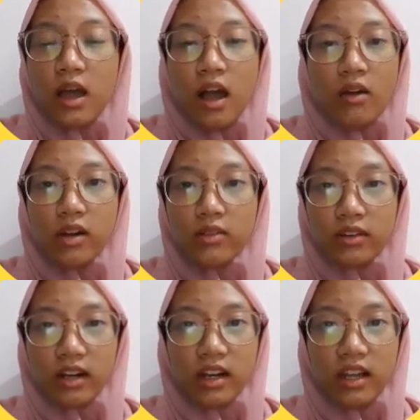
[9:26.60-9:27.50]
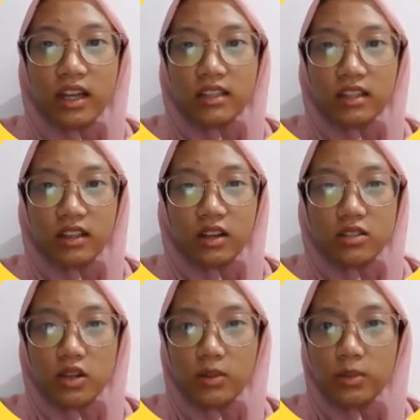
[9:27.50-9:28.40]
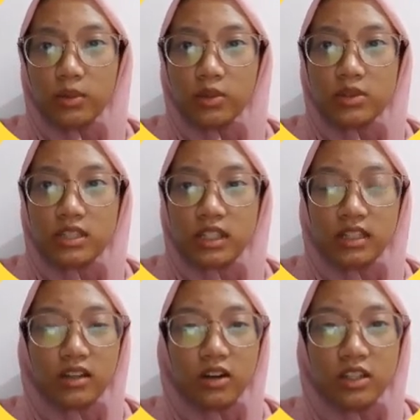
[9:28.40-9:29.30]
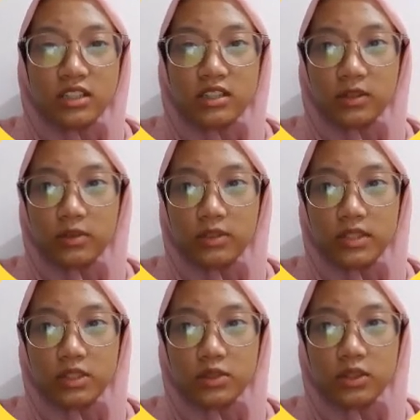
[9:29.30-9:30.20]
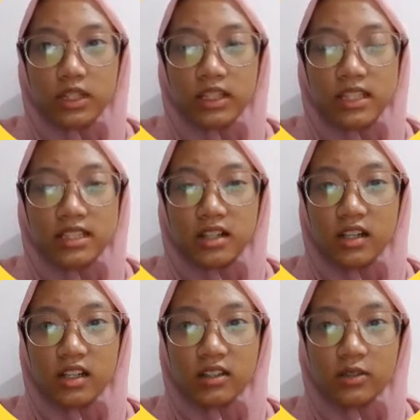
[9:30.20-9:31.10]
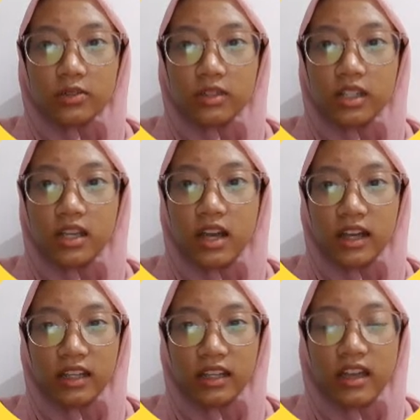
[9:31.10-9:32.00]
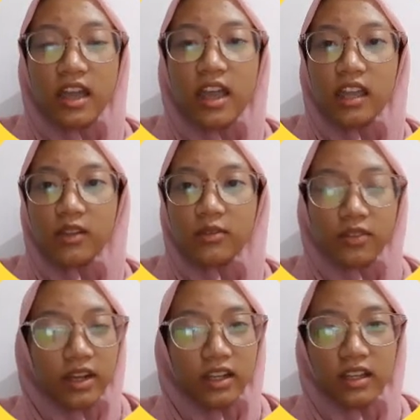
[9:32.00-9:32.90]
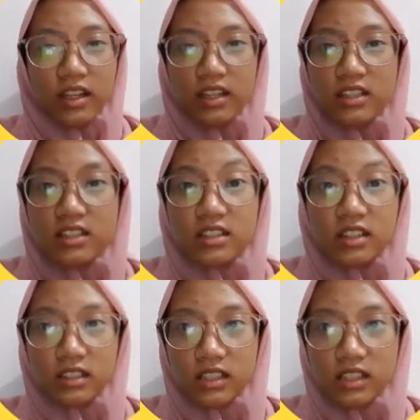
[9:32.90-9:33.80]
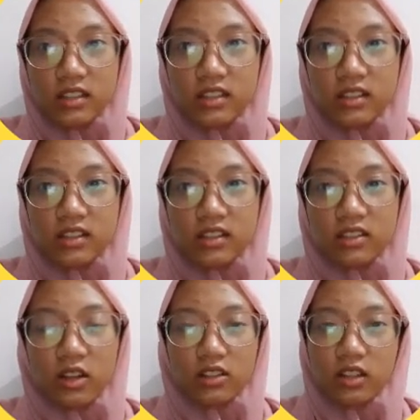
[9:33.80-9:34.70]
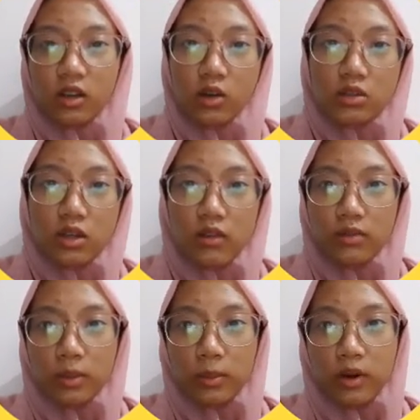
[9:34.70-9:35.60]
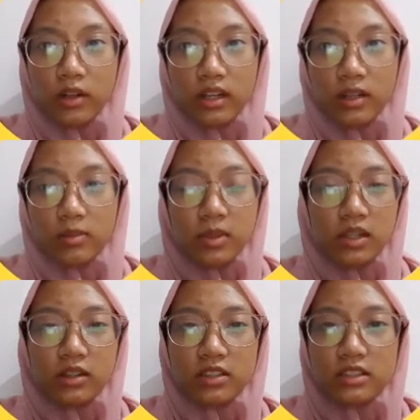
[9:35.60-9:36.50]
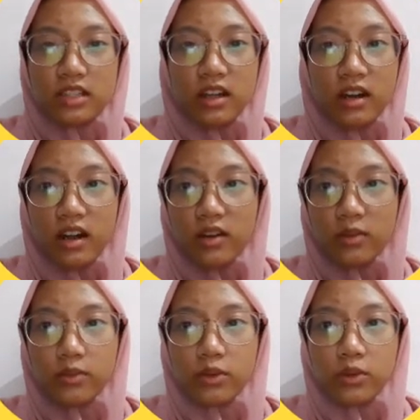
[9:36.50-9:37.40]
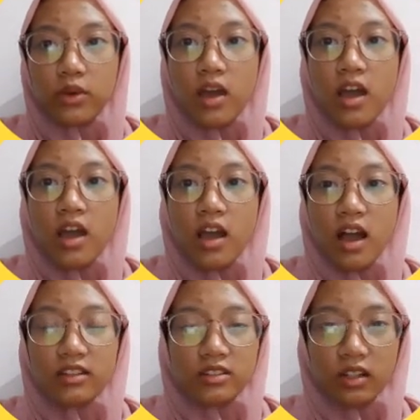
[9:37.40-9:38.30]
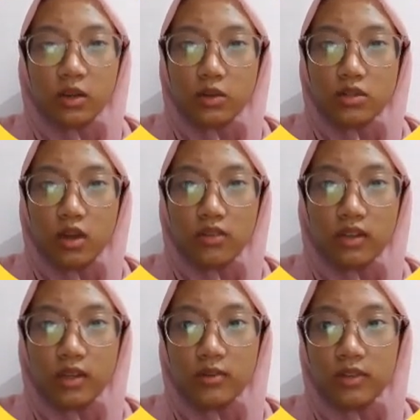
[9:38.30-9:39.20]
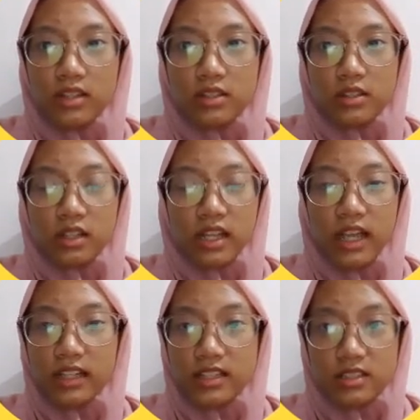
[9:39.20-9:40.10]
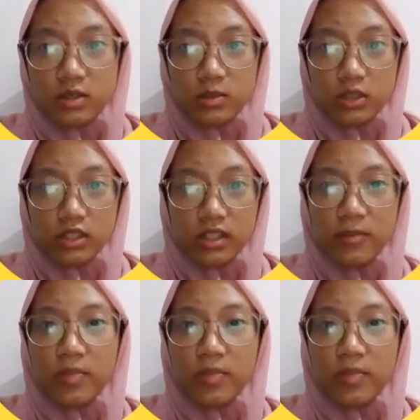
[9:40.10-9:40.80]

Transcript: However, the cost of producing the original first unit is relatively high. In fact, it is nearly the total cost of the product because there are a few other costs of inventory and distribution.